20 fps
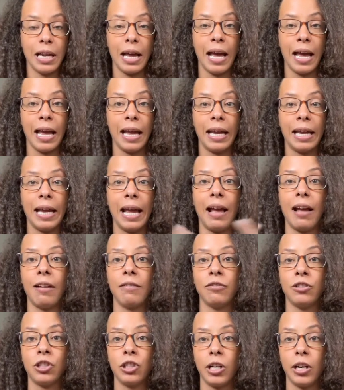I
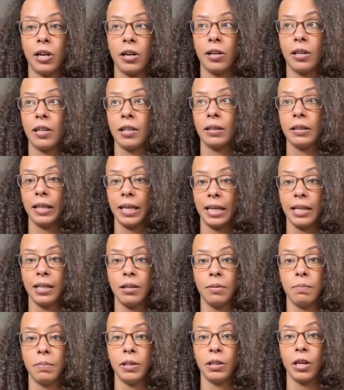have shared the link
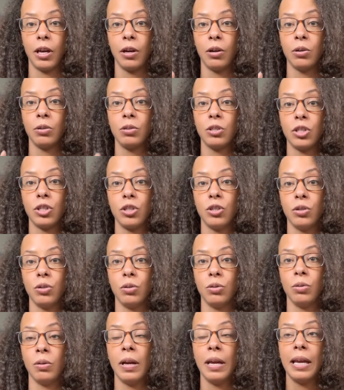below
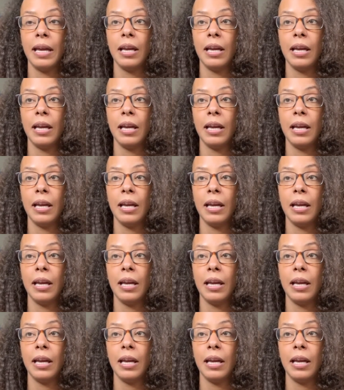to